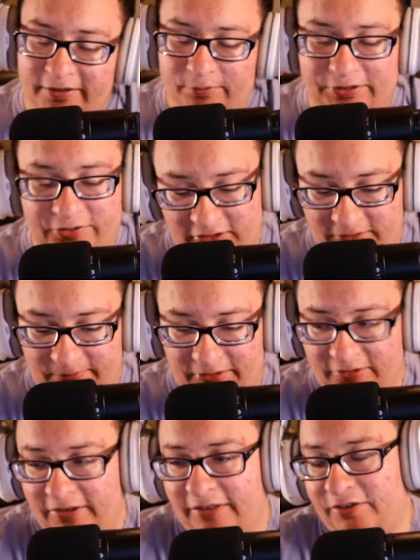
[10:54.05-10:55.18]
we talk
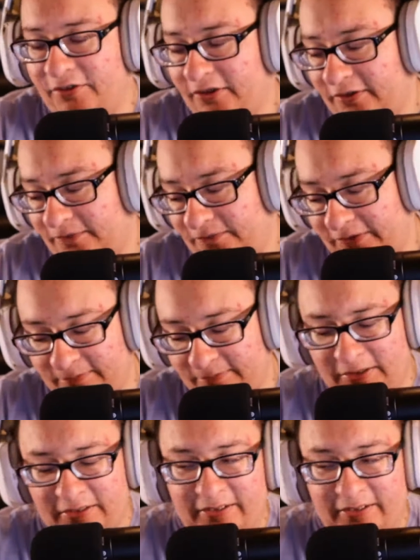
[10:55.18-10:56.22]
about another film,